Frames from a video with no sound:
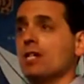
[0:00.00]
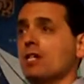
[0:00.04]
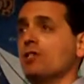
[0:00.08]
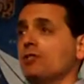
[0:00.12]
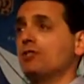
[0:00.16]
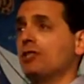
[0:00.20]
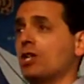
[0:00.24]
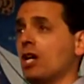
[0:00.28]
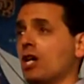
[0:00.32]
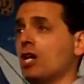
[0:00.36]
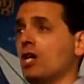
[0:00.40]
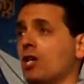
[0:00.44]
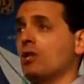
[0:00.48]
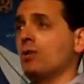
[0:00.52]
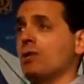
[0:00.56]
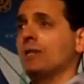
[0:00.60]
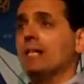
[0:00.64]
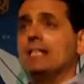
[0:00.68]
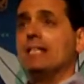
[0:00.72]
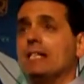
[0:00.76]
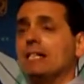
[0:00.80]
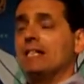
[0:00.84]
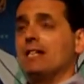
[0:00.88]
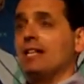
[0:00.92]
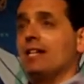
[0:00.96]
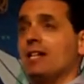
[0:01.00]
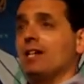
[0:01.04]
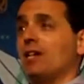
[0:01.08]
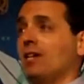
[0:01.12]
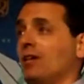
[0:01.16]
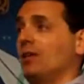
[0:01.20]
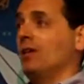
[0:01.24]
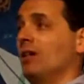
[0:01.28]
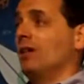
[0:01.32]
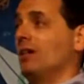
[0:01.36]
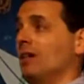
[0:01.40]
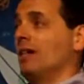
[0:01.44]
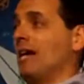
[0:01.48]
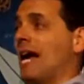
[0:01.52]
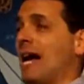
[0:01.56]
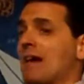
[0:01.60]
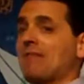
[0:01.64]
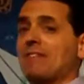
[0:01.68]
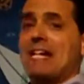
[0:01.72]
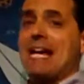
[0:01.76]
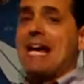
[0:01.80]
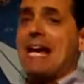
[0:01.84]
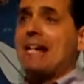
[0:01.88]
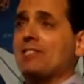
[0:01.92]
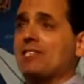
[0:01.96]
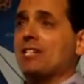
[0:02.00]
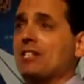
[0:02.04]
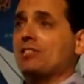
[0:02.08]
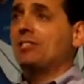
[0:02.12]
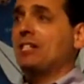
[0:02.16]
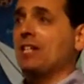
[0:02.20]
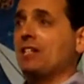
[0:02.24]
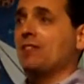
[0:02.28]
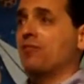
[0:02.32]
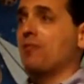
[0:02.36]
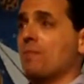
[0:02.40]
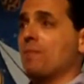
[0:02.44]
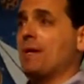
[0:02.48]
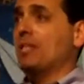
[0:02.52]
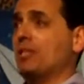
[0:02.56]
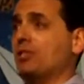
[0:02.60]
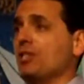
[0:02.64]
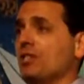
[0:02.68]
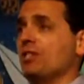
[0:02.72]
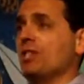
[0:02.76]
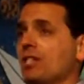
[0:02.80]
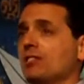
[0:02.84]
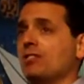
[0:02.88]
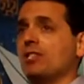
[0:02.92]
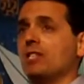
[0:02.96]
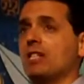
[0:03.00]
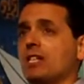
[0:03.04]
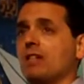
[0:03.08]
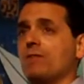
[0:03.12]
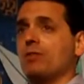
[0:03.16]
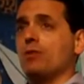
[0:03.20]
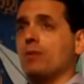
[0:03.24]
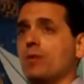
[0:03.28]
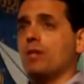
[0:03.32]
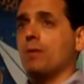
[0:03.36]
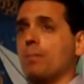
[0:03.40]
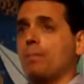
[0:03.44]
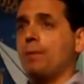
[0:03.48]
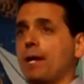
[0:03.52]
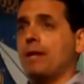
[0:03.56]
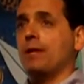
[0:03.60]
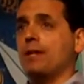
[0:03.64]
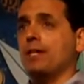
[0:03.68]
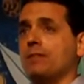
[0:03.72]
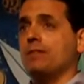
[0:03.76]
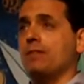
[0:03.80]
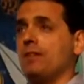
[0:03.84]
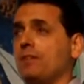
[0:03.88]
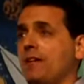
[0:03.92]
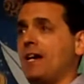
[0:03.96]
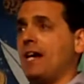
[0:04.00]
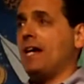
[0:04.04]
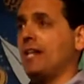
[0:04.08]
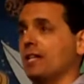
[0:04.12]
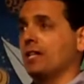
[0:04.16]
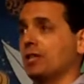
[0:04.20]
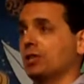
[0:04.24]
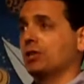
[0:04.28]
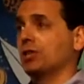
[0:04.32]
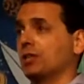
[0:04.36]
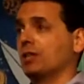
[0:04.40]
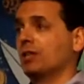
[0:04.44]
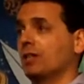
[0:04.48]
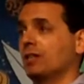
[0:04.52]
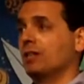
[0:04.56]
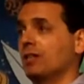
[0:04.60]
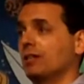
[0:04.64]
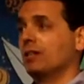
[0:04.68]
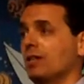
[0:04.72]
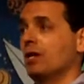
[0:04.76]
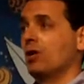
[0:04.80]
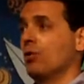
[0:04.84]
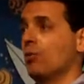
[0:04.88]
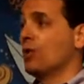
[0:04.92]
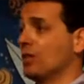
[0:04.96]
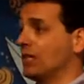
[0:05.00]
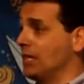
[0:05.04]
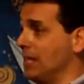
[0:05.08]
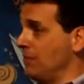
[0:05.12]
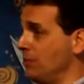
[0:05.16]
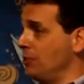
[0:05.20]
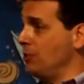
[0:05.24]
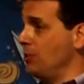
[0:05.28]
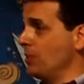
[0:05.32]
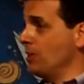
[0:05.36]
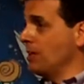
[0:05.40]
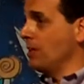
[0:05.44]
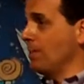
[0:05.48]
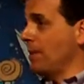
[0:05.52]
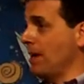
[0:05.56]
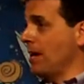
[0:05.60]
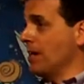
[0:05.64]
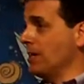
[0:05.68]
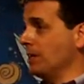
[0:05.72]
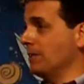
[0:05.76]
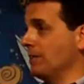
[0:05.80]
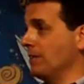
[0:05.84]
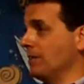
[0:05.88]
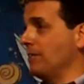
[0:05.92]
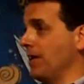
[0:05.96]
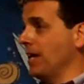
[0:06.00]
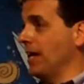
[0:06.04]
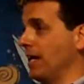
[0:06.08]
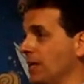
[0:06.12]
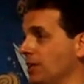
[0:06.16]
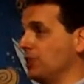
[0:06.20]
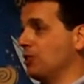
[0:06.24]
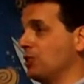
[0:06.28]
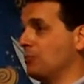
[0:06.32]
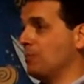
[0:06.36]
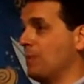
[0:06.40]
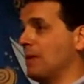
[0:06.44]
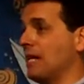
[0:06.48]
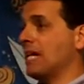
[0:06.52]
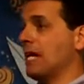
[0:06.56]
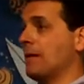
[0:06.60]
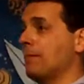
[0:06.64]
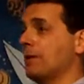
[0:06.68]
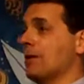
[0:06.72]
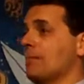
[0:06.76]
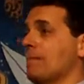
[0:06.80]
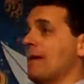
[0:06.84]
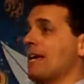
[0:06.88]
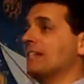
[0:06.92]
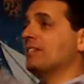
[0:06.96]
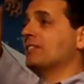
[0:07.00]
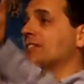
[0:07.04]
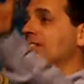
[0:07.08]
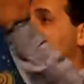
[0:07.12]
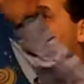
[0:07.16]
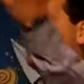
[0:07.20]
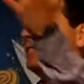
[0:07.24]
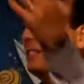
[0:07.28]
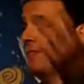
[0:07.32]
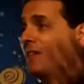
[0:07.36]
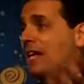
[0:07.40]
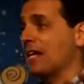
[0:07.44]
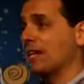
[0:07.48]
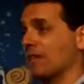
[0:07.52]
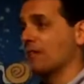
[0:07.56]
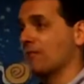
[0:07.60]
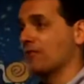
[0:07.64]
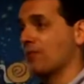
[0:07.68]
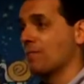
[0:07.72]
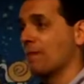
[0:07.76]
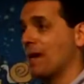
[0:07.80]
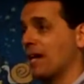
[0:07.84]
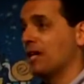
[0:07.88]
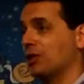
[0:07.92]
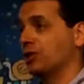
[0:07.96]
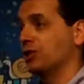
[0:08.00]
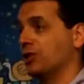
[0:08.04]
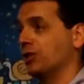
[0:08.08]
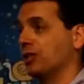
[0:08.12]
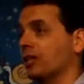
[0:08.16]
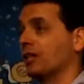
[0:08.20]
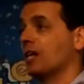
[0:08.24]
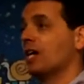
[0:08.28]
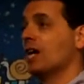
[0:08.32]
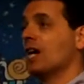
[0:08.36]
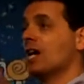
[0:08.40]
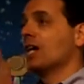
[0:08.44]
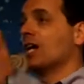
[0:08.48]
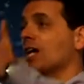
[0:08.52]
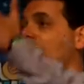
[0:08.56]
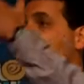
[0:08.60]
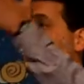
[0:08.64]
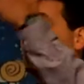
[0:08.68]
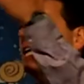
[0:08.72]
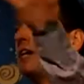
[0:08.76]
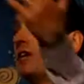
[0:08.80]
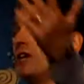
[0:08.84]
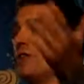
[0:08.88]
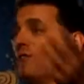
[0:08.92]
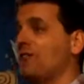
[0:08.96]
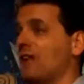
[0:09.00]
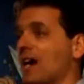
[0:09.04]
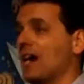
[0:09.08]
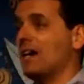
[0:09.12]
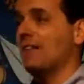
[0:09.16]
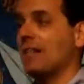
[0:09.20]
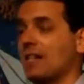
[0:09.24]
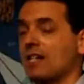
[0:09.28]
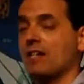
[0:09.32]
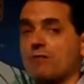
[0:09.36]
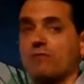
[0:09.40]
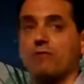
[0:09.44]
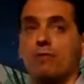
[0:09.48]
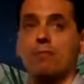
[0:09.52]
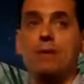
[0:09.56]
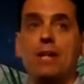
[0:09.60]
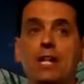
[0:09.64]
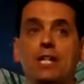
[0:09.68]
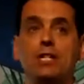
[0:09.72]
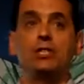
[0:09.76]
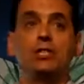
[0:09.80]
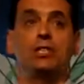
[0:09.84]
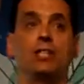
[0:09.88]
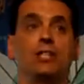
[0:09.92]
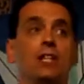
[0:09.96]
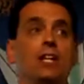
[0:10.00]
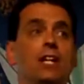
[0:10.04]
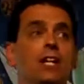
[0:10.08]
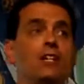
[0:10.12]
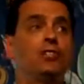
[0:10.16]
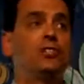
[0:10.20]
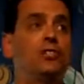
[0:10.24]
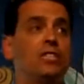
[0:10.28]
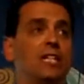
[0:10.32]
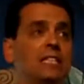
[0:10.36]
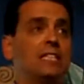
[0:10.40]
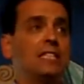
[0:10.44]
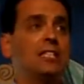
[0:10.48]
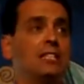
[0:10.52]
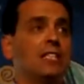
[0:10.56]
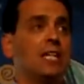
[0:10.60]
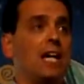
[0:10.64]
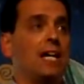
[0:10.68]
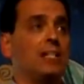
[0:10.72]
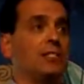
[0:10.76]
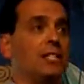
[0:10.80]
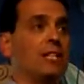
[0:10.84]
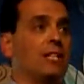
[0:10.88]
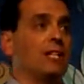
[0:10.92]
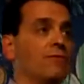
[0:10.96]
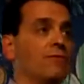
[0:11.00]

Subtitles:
so having access to information doesn't give you a comparative advantage. What gives you a comparative advantage is being able to make sense of that information, clarify that information, synthesize that